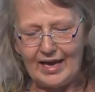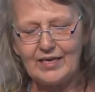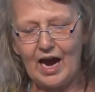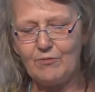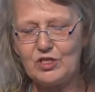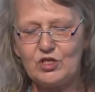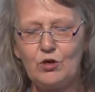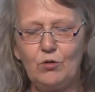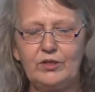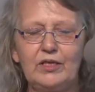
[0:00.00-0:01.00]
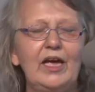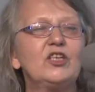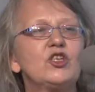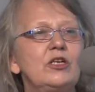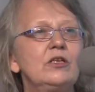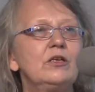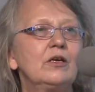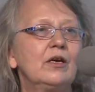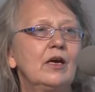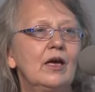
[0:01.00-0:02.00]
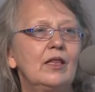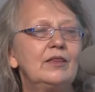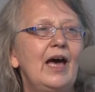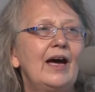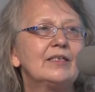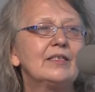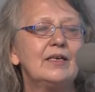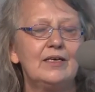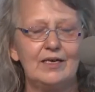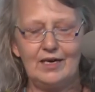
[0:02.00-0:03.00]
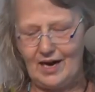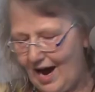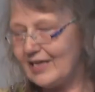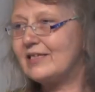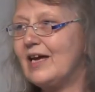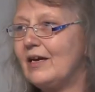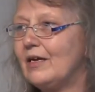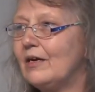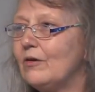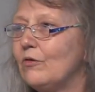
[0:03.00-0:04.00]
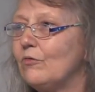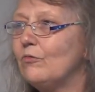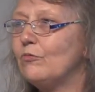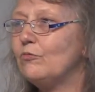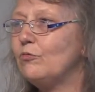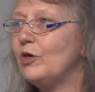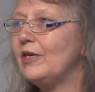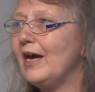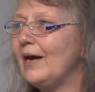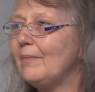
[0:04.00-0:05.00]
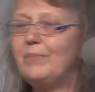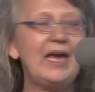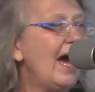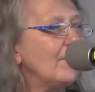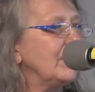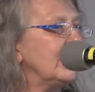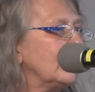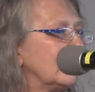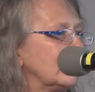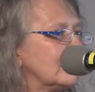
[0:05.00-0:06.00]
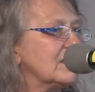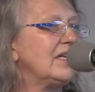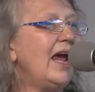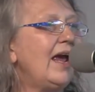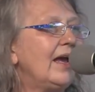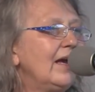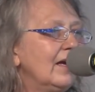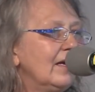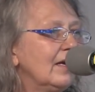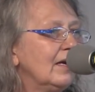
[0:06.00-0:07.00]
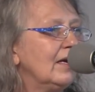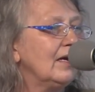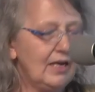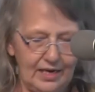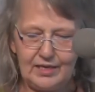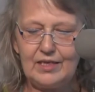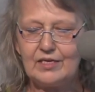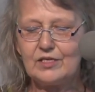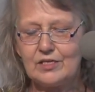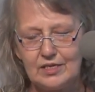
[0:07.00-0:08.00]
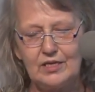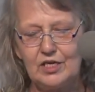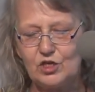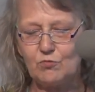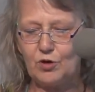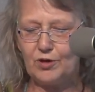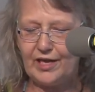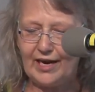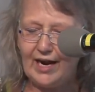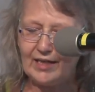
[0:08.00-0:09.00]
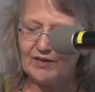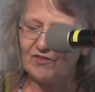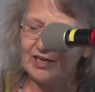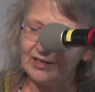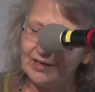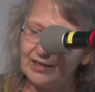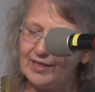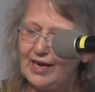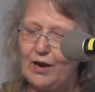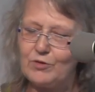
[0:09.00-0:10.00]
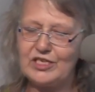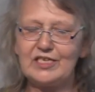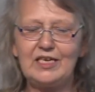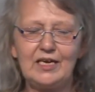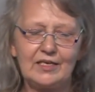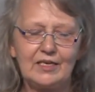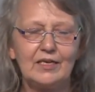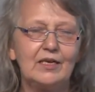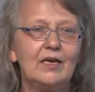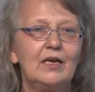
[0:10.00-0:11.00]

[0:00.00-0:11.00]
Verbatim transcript: And I was told the legend that uh, I said would be happening today in this, in this world that I live in, that I would see it.